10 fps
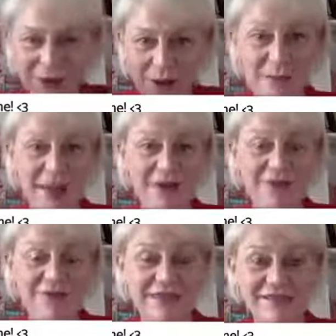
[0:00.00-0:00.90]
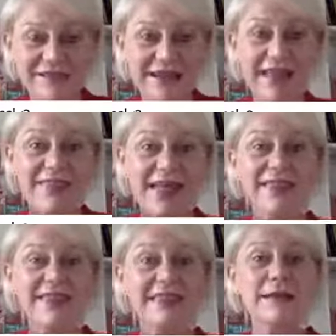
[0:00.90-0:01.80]
on the vision, and
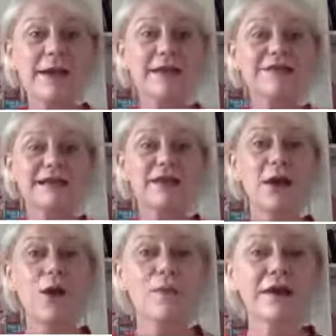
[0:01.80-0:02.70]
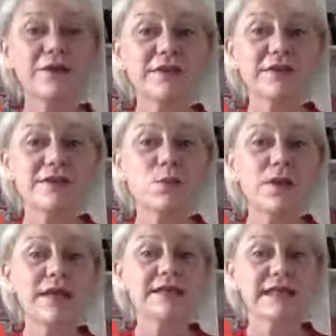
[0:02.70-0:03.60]
then think about it. Oh my goodness,
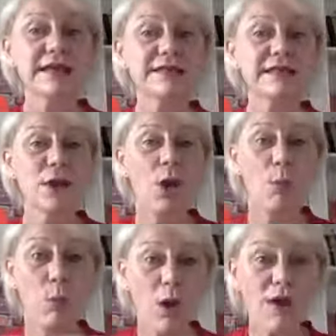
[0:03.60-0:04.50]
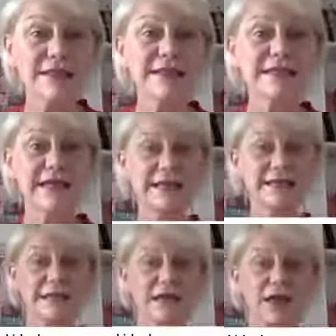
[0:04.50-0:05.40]
what is it? What is
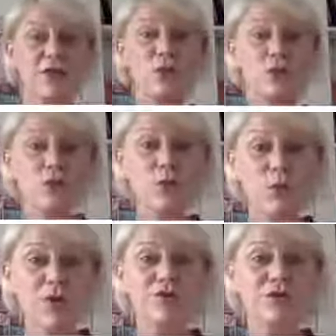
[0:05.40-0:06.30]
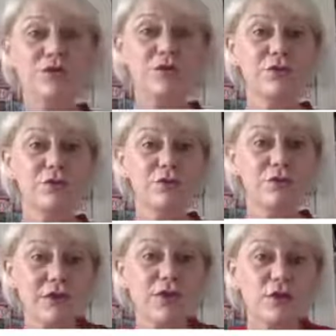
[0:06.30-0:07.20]
it that you want to,
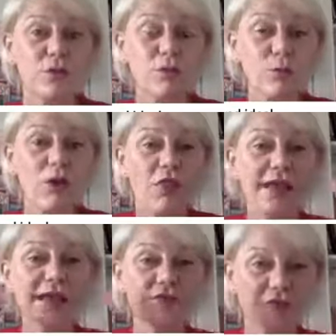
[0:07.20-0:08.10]
that you, what that